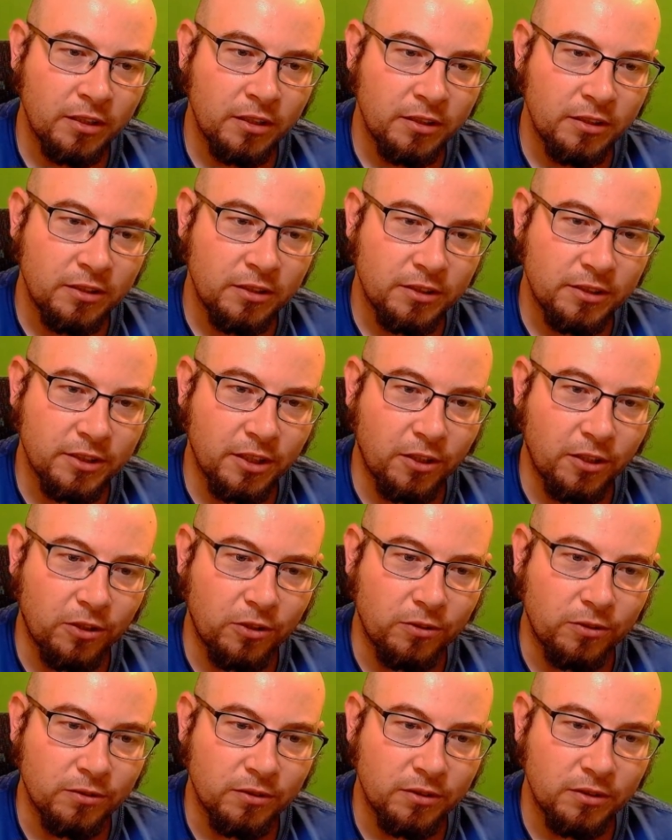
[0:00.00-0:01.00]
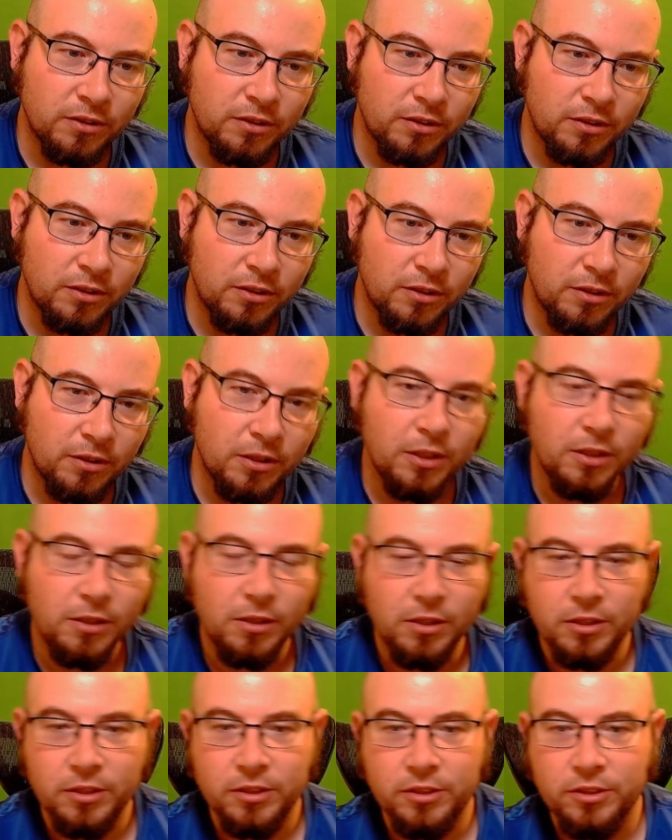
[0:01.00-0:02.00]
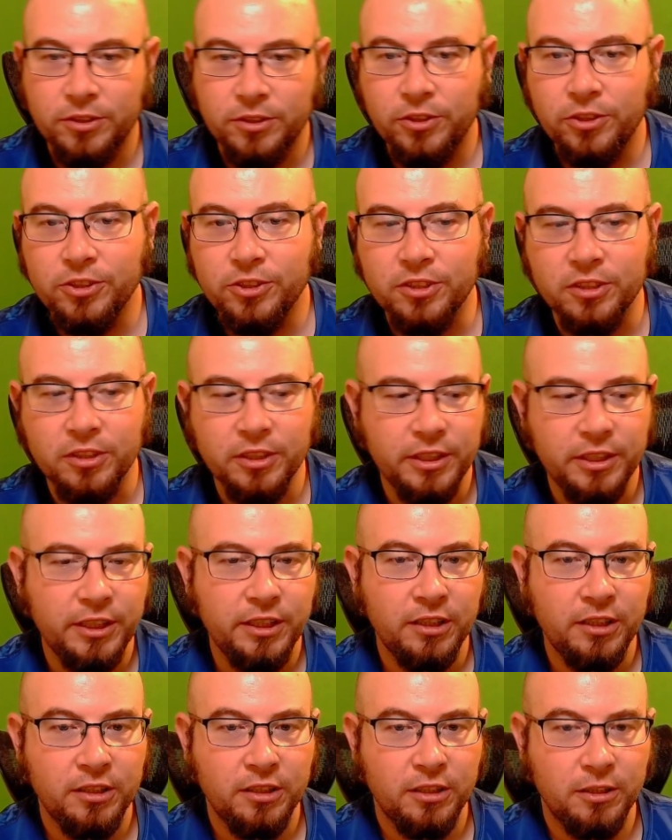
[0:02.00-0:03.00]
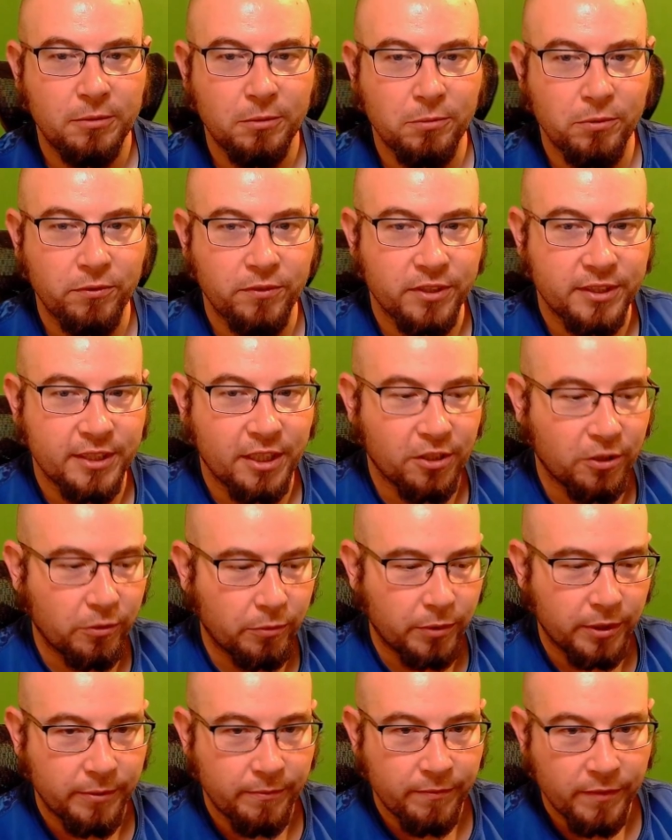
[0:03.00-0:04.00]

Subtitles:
So usually, let me move this out of the way.